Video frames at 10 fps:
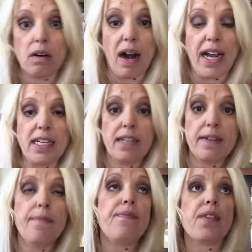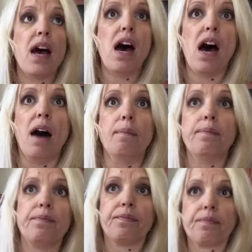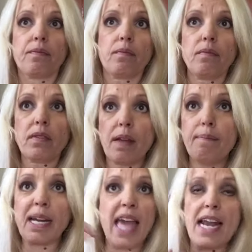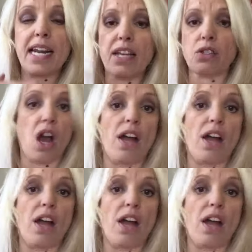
All right? Um, but Kennedy is